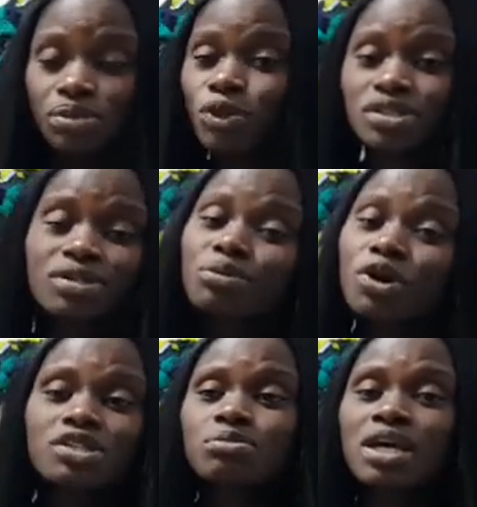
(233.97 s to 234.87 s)
but some
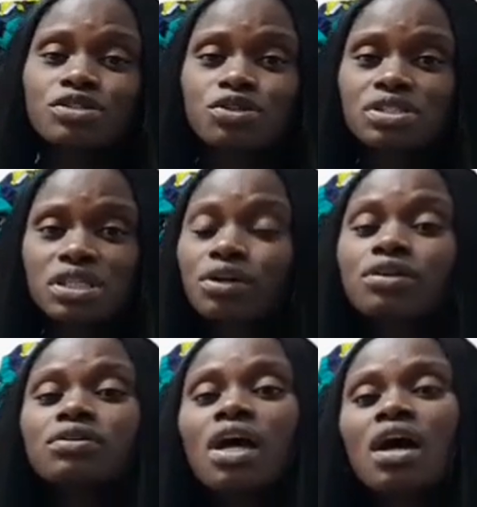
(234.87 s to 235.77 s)
customers just tell
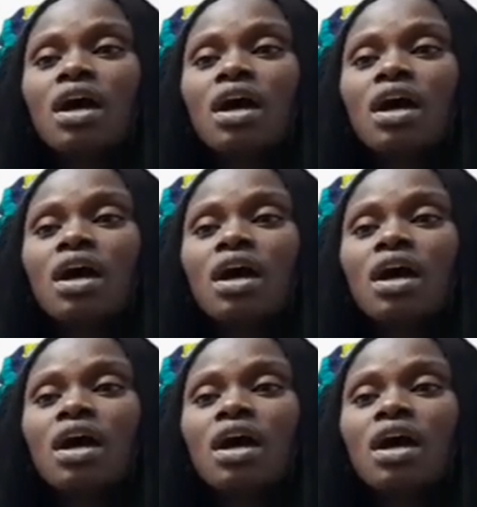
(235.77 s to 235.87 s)
you